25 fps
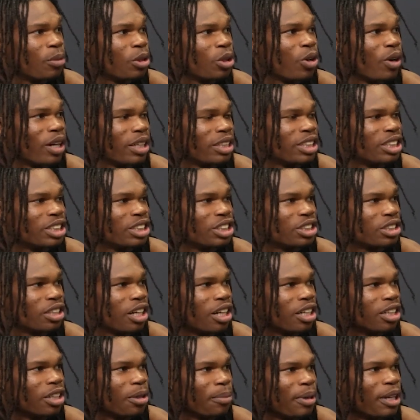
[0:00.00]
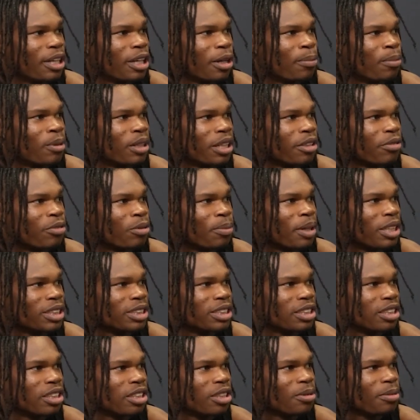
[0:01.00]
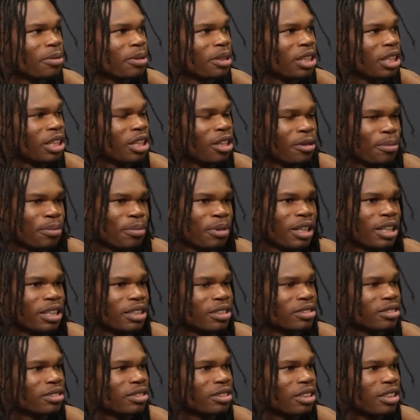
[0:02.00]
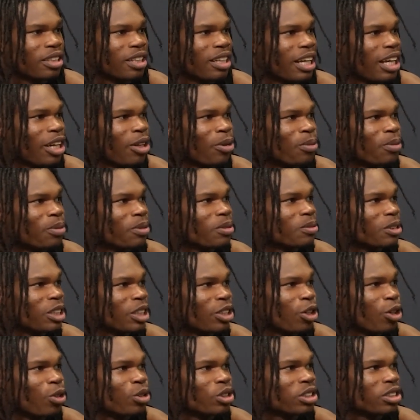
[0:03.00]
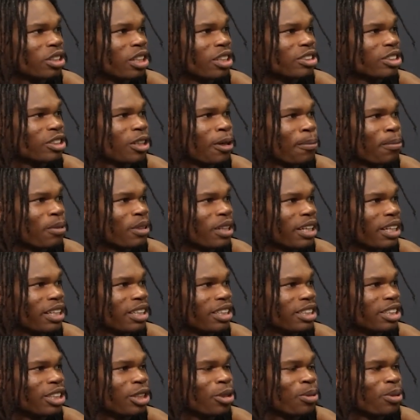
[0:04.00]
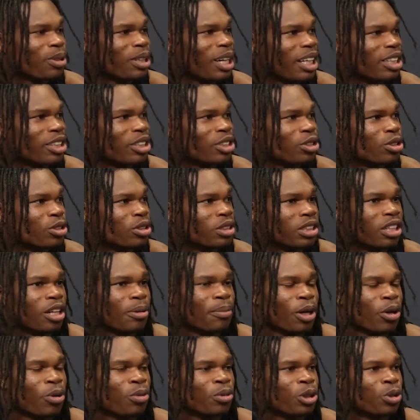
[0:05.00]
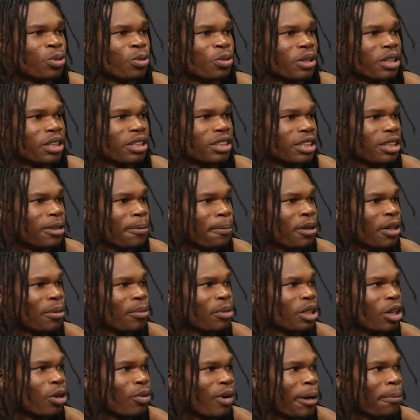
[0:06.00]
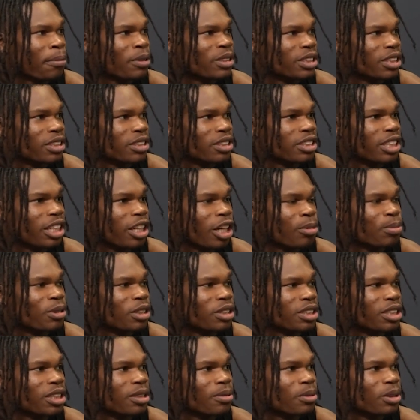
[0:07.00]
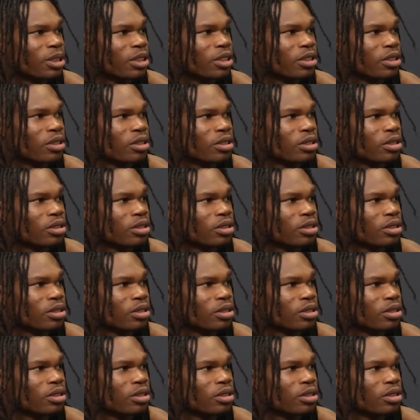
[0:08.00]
I'm going to go out there and shine and make a play for my team. But, hey, the coach stuck to the plan. He did what he had to do to come out with a win, and he put me in the right position to help the team. So.